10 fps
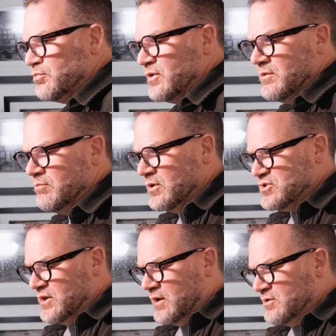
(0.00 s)
print
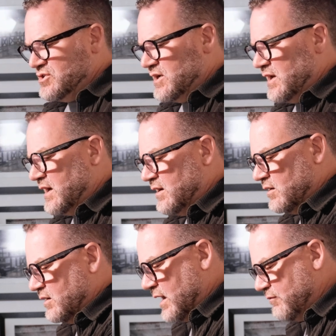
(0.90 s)
much larger, and
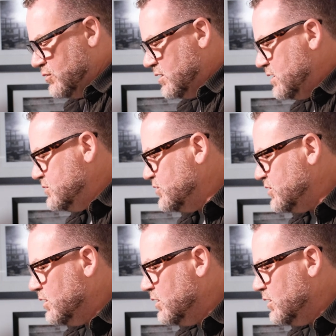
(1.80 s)
I have one of those